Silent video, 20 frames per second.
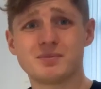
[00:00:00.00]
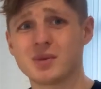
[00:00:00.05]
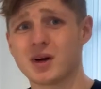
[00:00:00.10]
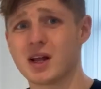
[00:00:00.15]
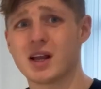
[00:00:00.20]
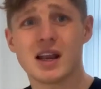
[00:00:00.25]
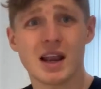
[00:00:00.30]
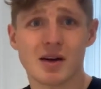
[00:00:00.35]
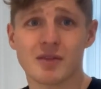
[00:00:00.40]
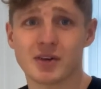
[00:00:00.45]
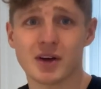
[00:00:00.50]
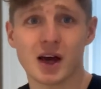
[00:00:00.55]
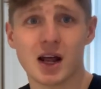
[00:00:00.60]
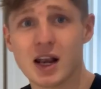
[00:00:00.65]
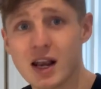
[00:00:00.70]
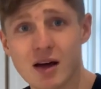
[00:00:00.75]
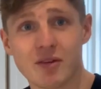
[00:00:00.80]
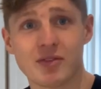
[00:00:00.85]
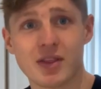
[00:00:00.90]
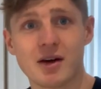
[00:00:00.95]
I love it, I
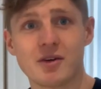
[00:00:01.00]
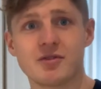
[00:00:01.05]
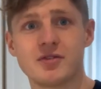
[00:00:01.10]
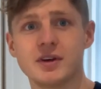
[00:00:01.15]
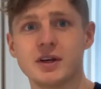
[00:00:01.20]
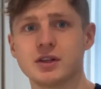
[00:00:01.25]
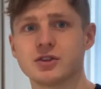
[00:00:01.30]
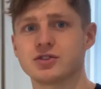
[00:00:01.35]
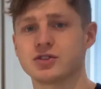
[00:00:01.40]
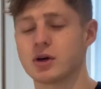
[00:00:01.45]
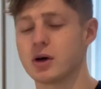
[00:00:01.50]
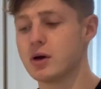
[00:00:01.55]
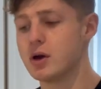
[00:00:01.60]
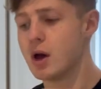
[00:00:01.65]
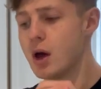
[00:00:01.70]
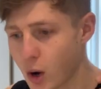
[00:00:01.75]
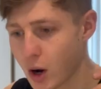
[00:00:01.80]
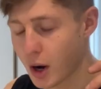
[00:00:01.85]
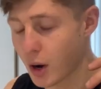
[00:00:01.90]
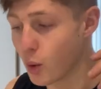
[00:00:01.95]
love that feel, so
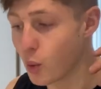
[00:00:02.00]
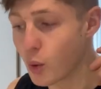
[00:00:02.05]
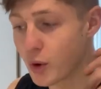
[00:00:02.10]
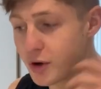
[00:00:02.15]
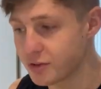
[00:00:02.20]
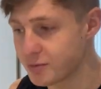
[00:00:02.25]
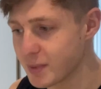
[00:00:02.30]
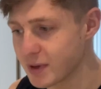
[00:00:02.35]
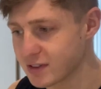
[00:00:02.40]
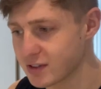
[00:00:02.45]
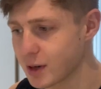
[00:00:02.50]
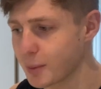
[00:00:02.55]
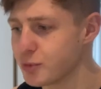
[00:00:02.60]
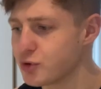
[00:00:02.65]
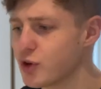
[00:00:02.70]
I always mix it up.